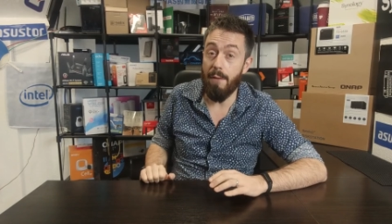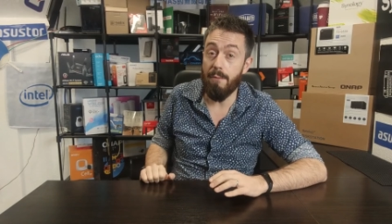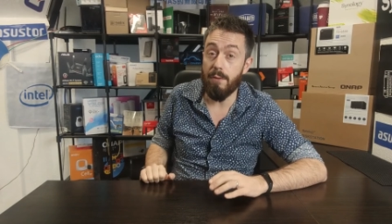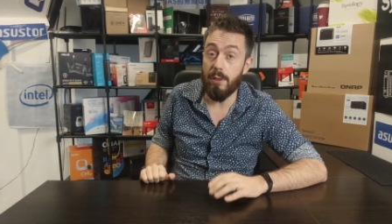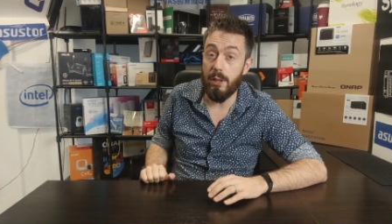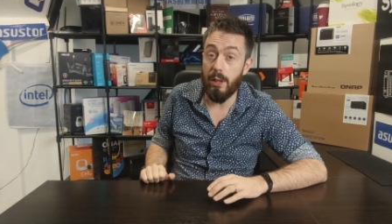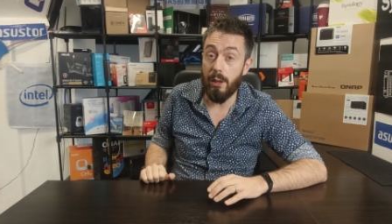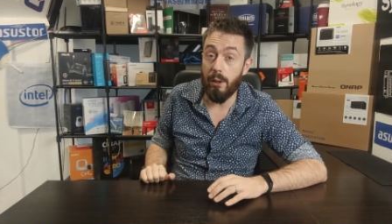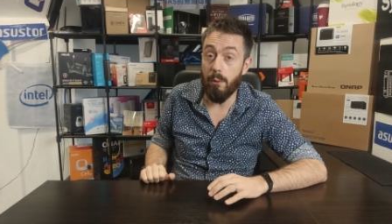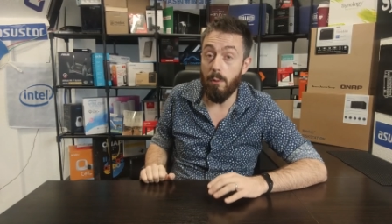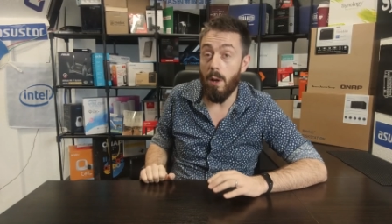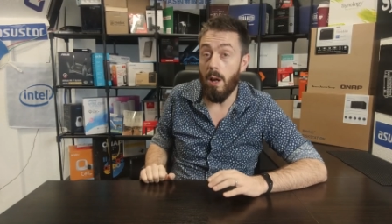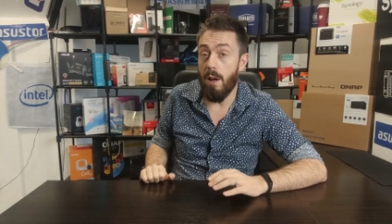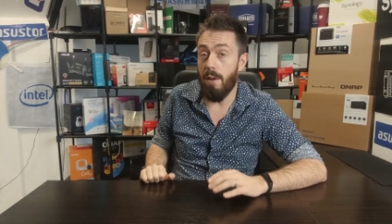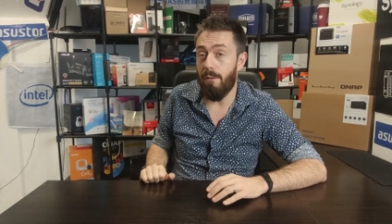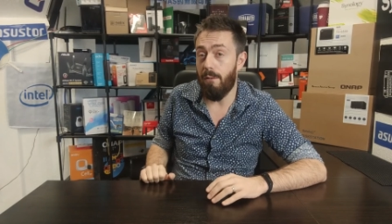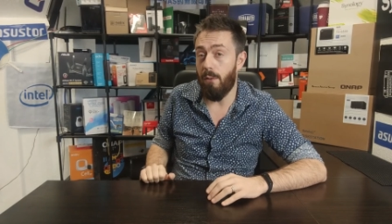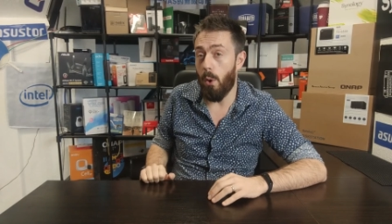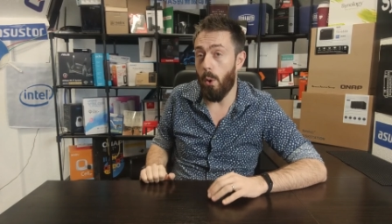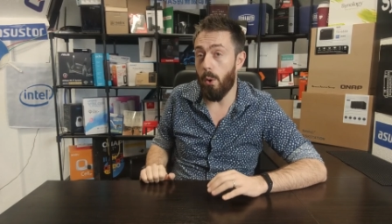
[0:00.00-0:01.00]
F two
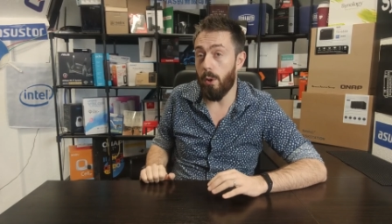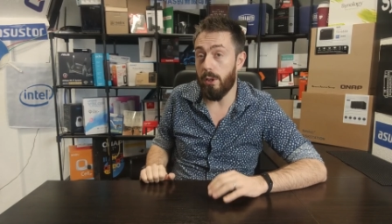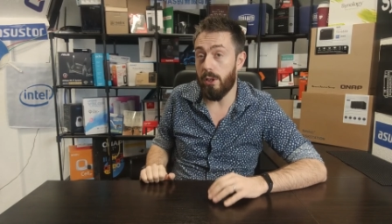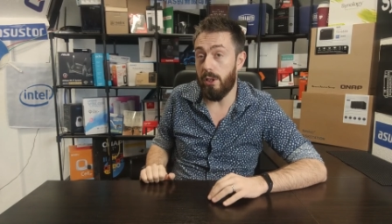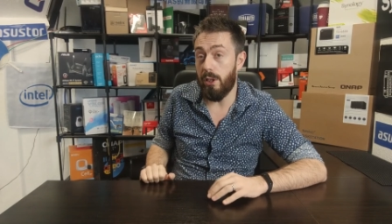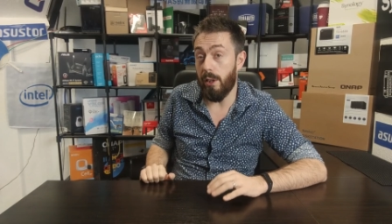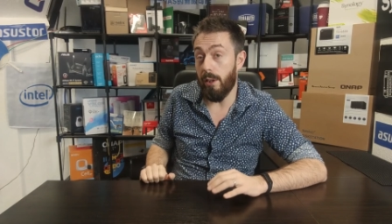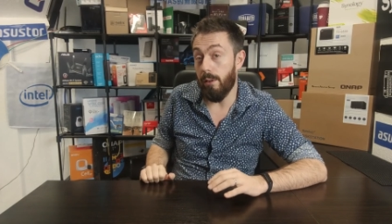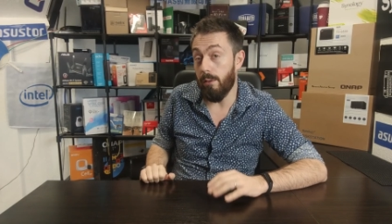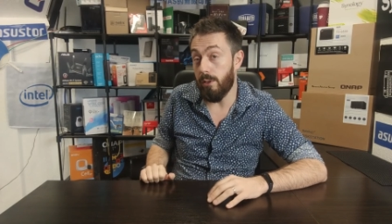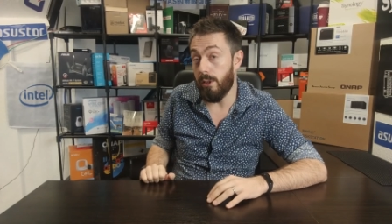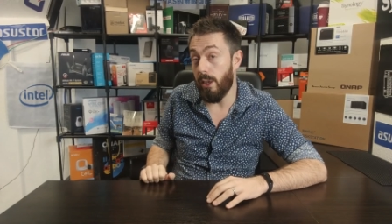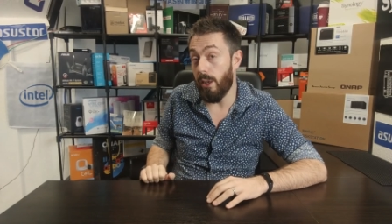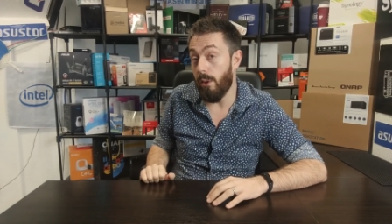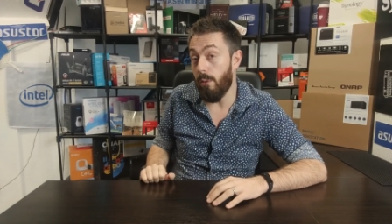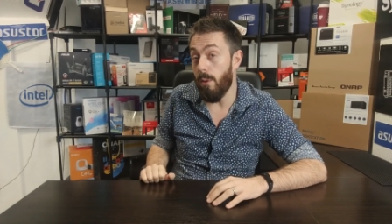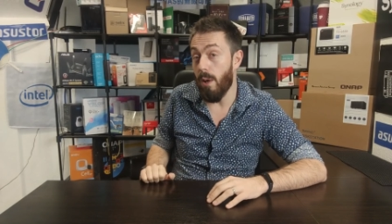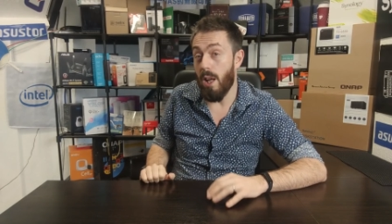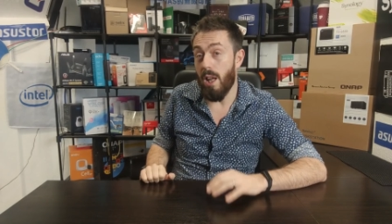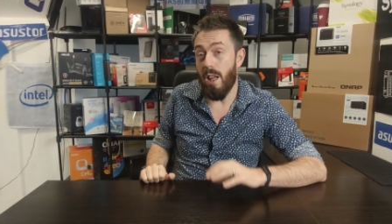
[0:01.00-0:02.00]
four two
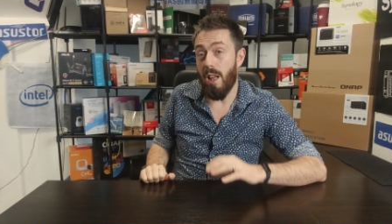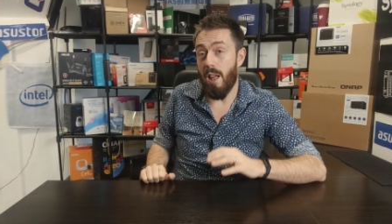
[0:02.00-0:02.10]
two.